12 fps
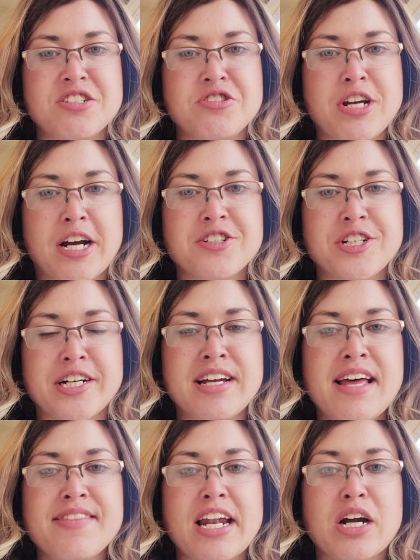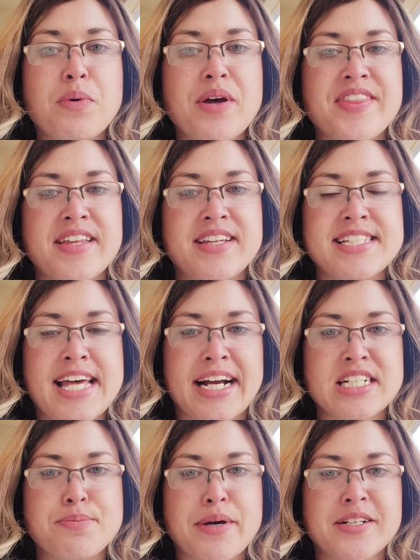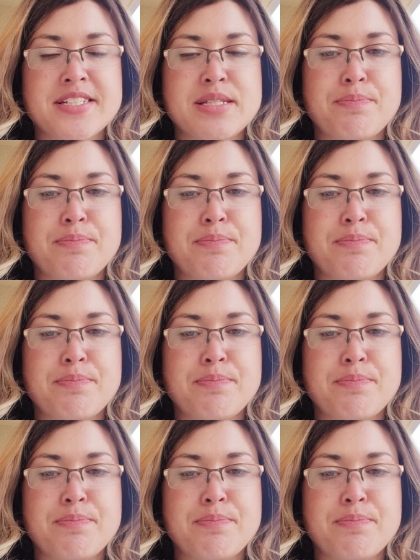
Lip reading: structure that are within the textbooks.